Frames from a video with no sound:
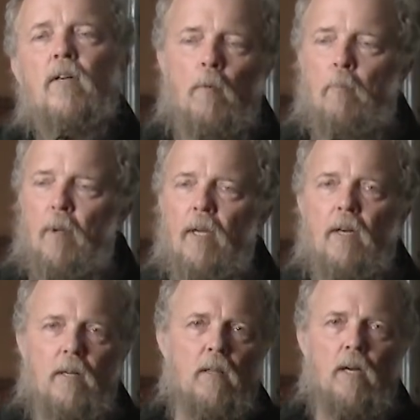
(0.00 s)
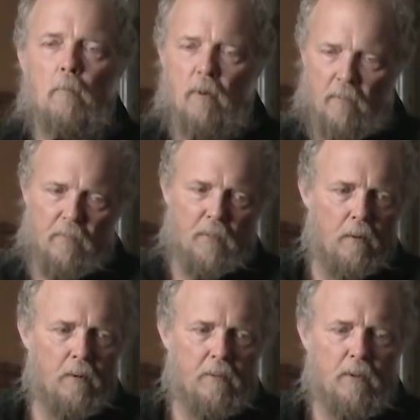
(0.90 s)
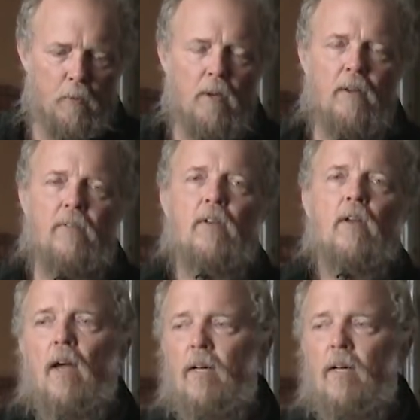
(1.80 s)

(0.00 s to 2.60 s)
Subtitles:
But being in a club of varying degrees